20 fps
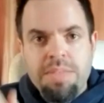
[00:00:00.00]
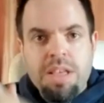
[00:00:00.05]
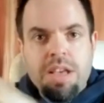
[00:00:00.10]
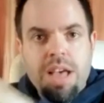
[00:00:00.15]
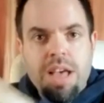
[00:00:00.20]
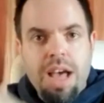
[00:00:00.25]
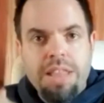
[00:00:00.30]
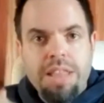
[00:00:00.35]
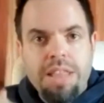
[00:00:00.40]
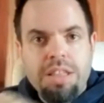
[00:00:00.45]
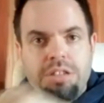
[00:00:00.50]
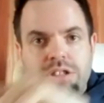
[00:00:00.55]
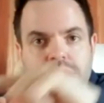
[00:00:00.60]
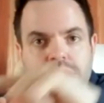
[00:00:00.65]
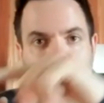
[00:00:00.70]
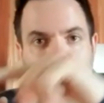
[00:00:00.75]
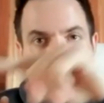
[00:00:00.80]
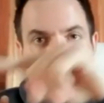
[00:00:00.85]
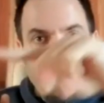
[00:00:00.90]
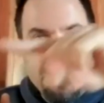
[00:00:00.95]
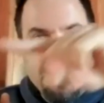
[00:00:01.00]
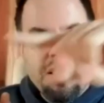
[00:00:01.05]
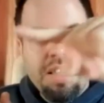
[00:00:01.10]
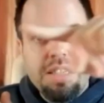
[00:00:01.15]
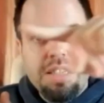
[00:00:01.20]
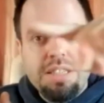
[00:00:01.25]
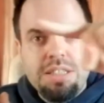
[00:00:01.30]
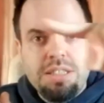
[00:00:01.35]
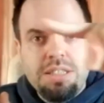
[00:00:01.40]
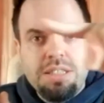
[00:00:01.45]
and then just make
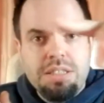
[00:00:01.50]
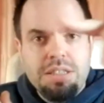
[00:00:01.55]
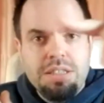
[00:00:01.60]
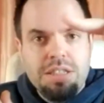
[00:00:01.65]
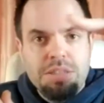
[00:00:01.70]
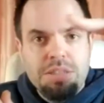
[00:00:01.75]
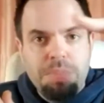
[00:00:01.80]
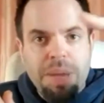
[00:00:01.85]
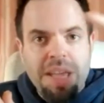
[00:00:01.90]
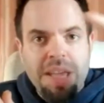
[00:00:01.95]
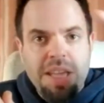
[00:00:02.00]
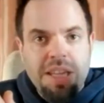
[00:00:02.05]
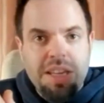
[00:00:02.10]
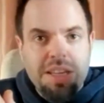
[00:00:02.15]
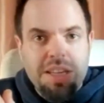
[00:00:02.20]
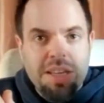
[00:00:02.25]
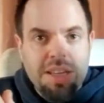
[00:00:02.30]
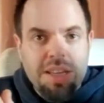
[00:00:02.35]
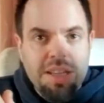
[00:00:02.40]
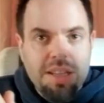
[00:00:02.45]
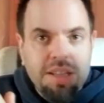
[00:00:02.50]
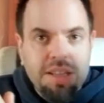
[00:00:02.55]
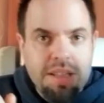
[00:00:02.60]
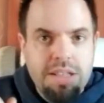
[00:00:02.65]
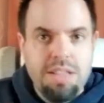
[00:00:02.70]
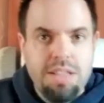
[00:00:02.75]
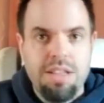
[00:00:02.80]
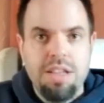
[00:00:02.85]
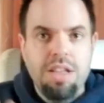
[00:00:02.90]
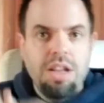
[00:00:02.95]
this peak
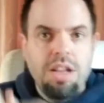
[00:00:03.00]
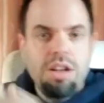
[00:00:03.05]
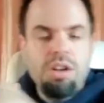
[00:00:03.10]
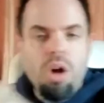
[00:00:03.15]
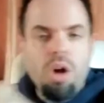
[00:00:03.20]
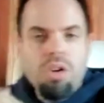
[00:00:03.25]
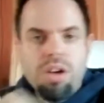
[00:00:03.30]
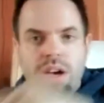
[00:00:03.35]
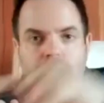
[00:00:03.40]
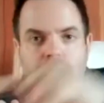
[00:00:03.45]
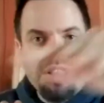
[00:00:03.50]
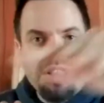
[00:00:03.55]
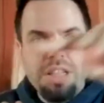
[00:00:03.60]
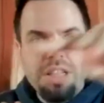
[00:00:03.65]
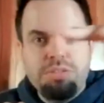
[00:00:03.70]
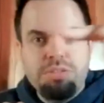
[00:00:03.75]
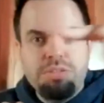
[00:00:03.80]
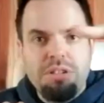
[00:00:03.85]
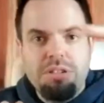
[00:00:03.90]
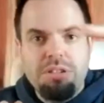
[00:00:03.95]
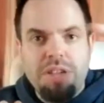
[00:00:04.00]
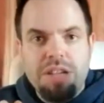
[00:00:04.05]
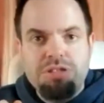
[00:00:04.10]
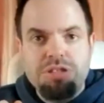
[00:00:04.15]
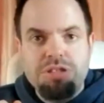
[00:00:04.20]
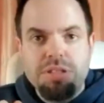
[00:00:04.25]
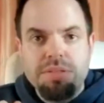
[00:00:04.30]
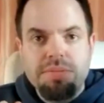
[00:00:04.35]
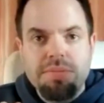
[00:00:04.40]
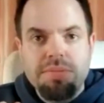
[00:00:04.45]
longer with each
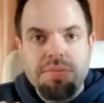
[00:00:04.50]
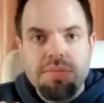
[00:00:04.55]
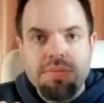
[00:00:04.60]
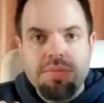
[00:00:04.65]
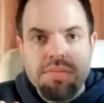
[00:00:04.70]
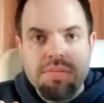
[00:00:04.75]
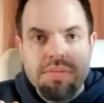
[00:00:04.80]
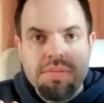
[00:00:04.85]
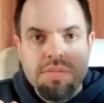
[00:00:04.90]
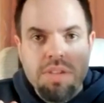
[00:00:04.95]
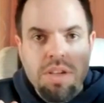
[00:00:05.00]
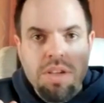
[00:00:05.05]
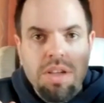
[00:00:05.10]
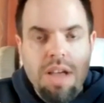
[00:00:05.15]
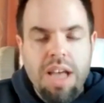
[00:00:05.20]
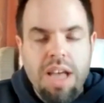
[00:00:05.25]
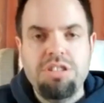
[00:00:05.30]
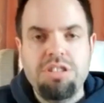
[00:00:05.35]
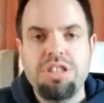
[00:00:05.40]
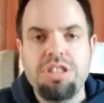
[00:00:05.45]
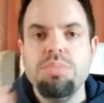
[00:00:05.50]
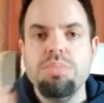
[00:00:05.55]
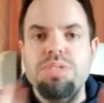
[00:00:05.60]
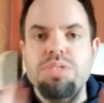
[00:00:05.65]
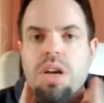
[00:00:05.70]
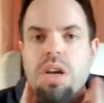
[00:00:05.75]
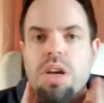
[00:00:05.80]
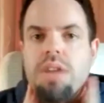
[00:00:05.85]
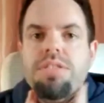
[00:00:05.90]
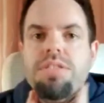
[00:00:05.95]
progression. And just
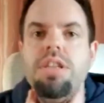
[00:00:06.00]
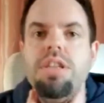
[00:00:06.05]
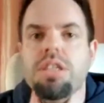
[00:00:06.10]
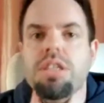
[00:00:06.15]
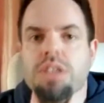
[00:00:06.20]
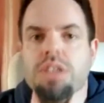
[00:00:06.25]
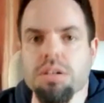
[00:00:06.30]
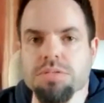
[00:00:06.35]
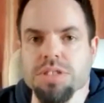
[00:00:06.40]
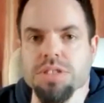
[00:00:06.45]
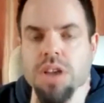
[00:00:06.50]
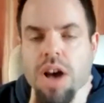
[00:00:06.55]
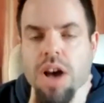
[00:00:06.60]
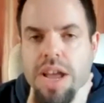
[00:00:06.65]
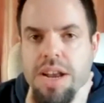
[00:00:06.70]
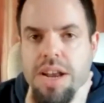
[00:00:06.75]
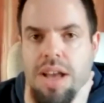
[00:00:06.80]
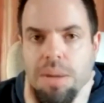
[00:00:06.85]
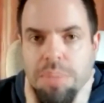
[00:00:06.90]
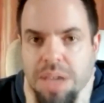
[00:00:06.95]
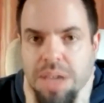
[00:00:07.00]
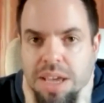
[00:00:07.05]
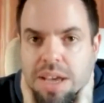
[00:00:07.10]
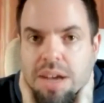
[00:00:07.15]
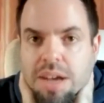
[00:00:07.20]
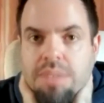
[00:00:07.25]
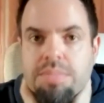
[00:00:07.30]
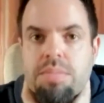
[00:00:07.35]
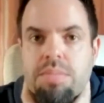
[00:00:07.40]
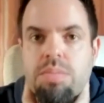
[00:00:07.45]
observe that you don't tighten up here
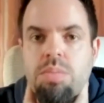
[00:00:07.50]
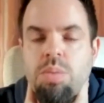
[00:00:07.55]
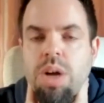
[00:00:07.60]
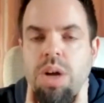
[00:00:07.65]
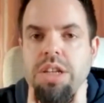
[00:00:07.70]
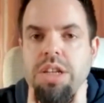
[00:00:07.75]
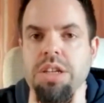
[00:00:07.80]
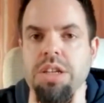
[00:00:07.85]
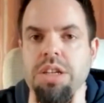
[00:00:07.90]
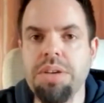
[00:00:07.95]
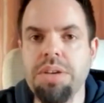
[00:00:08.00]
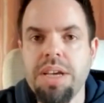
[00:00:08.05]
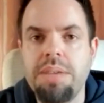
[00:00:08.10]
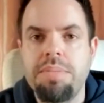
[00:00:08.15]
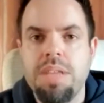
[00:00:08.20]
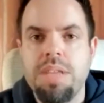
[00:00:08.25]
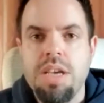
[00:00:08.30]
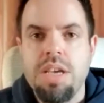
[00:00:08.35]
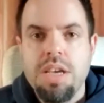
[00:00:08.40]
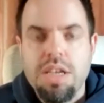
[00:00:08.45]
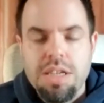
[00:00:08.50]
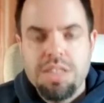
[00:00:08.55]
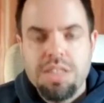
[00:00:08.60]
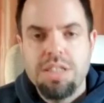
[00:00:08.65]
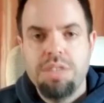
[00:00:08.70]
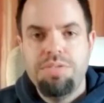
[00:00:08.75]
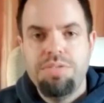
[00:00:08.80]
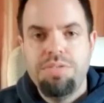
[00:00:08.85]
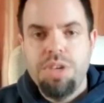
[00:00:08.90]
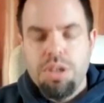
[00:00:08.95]
while you're doing it. Because
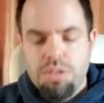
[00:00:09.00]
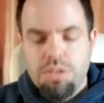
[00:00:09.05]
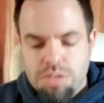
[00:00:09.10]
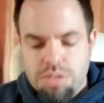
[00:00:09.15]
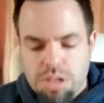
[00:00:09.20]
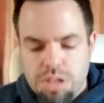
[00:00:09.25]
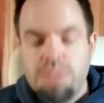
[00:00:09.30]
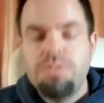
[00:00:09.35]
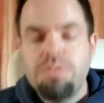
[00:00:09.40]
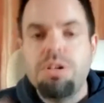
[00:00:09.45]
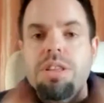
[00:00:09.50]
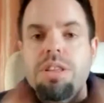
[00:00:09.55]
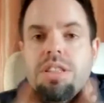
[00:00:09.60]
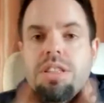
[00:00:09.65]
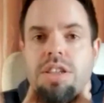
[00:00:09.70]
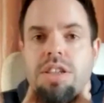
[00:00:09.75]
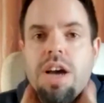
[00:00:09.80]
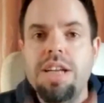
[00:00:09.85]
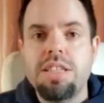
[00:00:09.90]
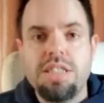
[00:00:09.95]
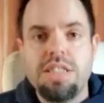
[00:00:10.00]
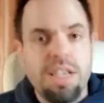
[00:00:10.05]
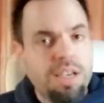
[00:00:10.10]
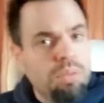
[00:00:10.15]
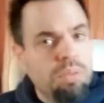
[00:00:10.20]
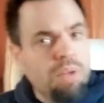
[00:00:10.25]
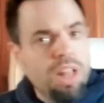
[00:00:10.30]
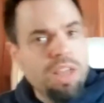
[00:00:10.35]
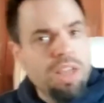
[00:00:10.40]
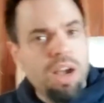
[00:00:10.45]
if you can avoid the tightness here
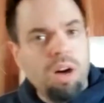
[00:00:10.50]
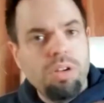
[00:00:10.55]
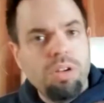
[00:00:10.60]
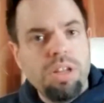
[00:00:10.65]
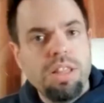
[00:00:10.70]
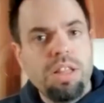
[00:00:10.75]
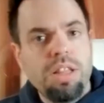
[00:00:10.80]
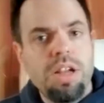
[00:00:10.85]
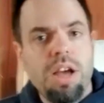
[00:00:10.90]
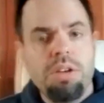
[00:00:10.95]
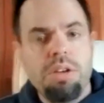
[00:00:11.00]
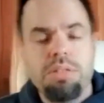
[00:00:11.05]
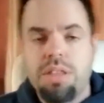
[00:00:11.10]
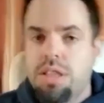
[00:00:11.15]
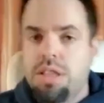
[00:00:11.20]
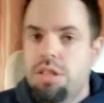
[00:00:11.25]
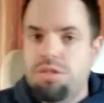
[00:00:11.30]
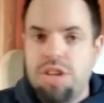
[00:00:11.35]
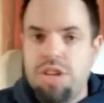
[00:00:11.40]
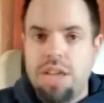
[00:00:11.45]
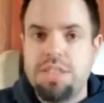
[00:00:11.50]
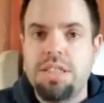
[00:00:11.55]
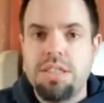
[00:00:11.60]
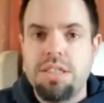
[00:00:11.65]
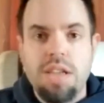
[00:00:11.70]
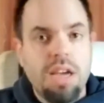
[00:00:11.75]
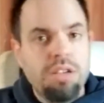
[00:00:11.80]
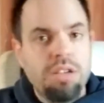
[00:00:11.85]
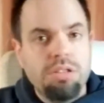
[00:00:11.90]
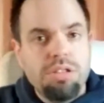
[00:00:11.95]
while you're holding the note, then the chances
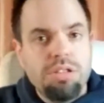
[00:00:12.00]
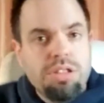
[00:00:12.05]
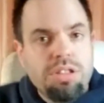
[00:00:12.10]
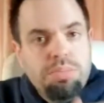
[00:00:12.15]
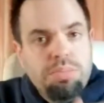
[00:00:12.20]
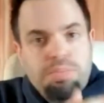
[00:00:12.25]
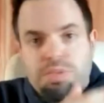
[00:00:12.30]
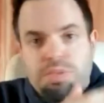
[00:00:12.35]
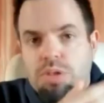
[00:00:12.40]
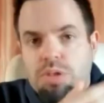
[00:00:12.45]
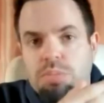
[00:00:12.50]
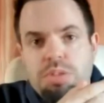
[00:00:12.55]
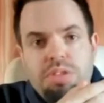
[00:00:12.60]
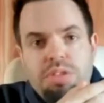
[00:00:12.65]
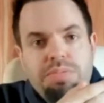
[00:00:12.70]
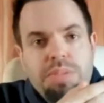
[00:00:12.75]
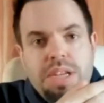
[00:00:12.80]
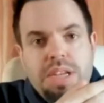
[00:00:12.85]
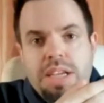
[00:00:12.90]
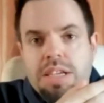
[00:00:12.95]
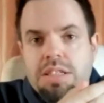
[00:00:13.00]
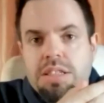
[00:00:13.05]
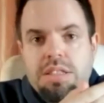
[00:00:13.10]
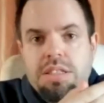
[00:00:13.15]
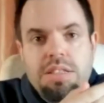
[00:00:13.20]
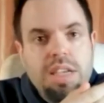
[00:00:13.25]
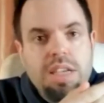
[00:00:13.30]
are your movement is